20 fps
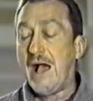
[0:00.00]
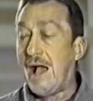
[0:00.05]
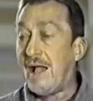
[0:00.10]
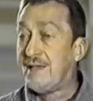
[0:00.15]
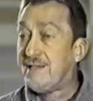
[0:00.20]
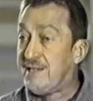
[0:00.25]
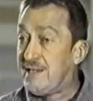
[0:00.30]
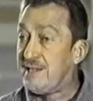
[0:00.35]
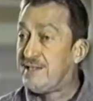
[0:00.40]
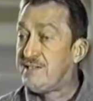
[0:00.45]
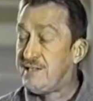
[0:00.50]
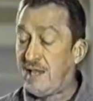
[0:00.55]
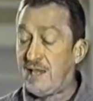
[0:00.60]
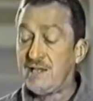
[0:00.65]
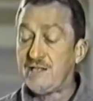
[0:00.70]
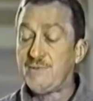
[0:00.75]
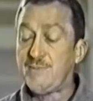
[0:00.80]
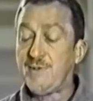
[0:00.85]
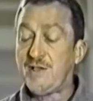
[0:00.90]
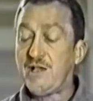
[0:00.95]
I did
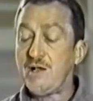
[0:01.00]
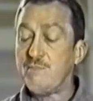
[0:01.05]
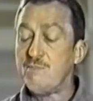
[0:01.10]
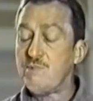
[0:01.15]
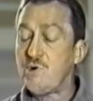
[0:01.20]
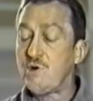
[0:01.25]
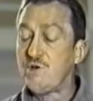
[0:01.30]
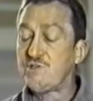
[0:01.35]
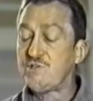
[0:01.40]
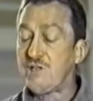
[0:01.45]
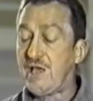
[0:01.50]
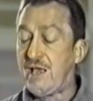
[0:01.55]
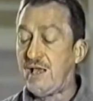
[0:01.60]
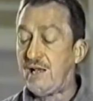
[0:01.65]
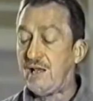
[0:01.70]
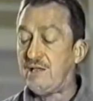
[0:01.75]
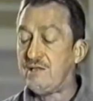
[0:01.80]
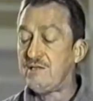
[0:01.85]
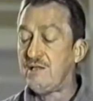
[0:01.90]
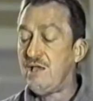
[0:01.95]
tend to become more
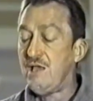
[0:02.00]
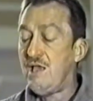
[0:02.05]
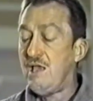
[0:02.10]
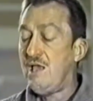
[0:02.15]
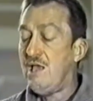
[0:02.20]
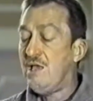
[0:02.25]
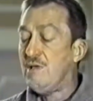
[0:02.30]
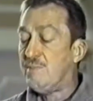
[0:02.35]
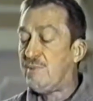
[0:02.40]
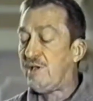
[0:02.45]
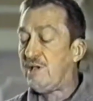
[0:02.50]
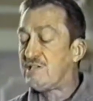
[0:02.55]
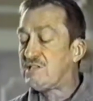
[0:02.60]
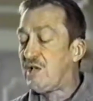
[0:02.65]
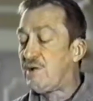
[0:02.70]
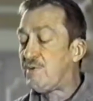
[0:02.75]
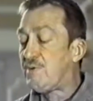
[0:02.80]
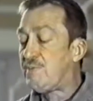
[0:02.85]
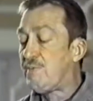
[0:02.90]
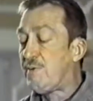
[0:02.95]
silent because
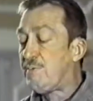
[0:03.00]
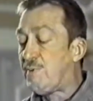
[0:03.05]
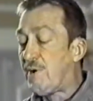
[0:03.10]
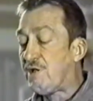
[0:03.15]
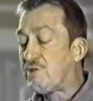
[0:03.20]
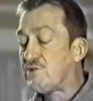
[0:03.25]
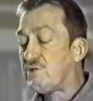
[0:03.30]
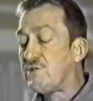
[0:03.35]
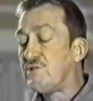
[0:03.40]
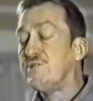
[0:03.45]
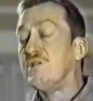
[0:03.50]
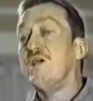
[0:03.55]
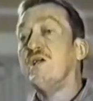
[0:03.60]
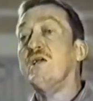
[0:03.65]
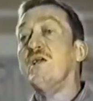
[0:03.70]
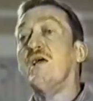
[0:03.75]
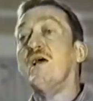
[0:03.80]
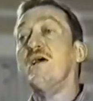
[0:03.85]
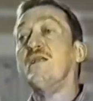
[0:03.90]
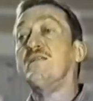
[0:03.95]
I would be puzzled,
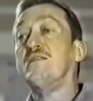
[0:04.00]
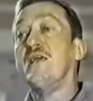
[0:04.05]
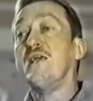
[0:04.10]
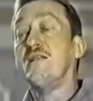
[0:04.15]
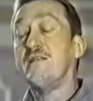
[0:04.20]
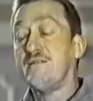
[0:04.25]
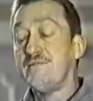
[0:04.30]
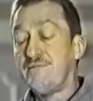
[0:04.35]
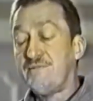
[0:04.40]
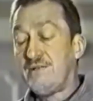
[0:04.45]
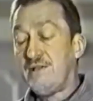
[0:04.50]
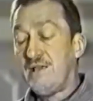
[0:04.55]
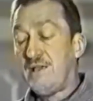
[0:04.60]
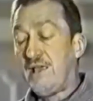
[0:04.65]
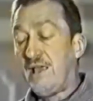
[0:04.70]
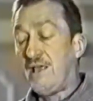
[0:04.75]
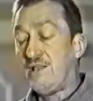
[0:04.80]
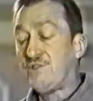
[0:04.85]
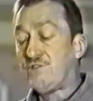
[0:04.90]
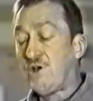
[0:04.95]
attentive,
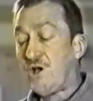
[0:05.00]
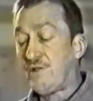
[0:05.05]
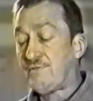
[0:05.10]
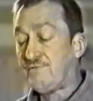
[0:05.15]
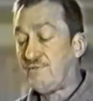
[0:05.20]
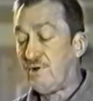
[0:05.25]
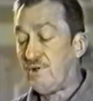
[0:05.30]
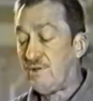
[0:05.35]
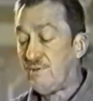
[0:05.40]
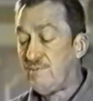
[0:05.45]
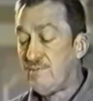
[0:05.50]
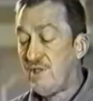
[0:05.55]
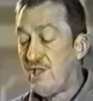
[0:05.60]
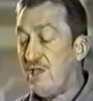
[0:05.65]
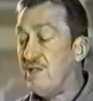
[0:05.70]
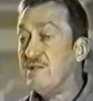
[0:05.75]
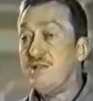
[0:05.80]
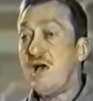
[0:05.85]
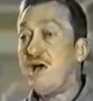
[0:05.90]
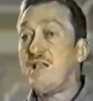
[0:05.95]
and thoughtful,
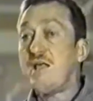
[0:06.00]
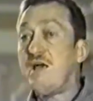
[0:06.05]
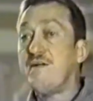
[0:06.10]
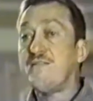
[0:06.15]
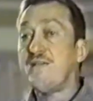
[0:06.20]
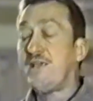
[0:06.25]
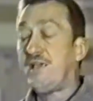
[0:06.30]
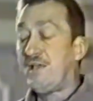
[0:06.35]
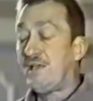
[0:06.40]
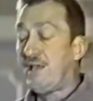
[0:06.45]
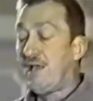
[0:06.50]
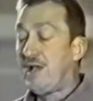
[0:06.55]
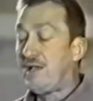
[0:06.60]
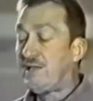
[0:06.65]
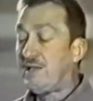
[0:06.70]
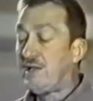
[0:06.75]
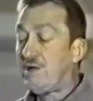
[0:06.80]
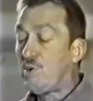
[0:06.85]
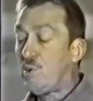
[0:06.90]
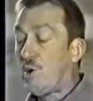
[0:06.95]
not having any
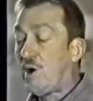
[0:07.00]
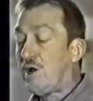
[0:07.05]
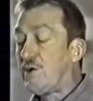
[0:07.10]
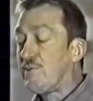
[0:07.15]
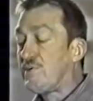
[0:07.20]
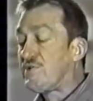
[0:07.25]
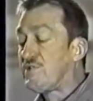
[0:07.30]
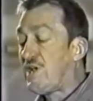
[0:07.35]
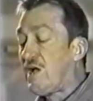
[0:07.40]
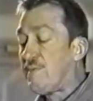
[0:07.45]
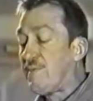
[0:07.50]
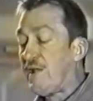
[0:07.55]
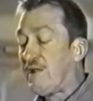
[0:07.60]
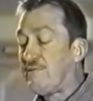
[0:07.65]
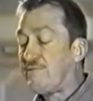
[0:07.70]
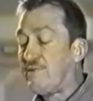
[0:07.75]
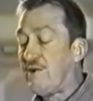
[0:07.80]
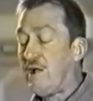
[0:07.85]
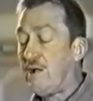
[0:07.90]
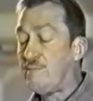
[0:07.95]
idea where it was
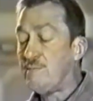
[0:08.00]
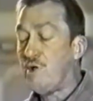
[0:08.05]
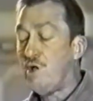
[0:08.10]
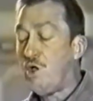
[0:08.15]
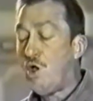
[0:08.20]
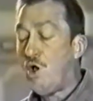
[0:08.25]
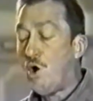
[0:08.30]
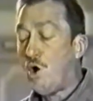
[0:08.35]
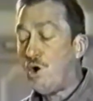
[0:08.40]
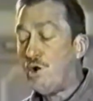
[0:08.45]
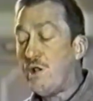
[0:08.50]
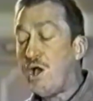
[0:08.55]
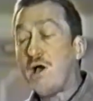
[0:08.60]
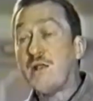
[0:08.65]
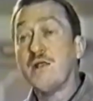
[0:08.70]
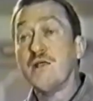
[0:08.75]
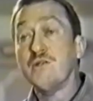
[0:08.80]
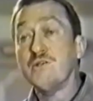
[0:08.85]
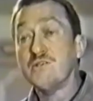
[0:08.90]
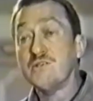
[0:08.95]
coming from, or
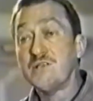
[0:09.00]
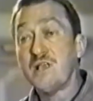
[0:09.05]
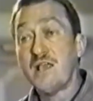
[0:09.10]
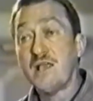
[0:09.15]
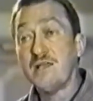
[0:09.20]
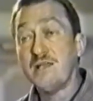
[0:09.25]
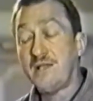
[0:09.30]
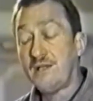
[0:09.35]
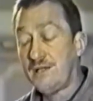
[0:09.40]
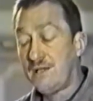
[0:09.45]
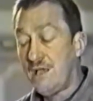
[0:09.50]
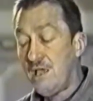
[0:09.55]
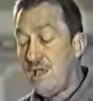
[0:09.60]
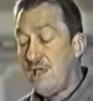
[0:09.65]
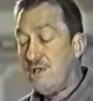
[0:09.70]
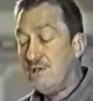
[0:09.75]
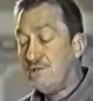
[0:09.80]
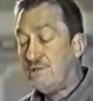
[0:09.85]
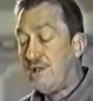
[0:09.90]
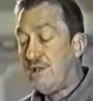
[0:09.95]
not understanding
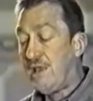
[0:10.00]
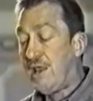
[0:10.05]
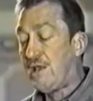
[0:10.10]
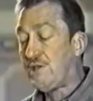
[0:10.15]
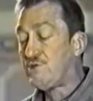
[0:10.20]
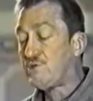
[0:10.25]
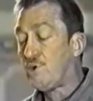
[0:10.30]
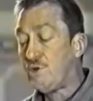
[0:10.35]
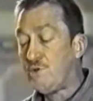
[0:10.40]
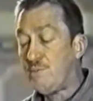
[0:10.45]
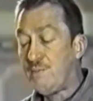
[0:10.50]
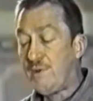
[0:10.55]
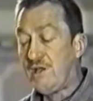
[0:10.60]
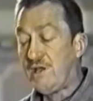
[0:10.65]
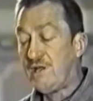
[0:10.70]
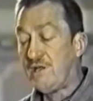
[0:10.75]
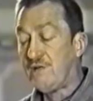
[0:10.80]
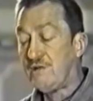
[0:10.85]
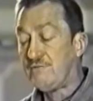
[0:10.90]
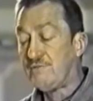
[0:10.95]
the or the
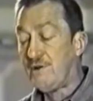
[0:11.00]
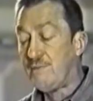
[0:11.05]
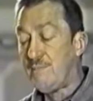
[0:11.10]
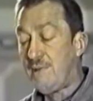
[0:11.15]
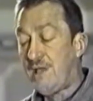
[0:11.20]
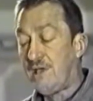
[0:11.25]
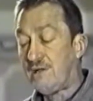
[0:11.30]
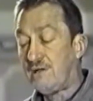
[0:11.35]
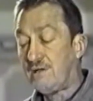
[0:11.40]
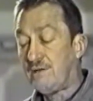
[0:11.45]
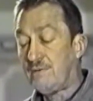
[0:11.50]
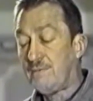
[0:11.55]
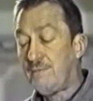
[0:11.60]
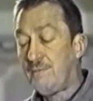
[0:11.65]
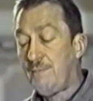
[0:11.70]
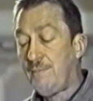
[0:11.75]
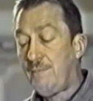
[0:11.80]
meaning of her manner.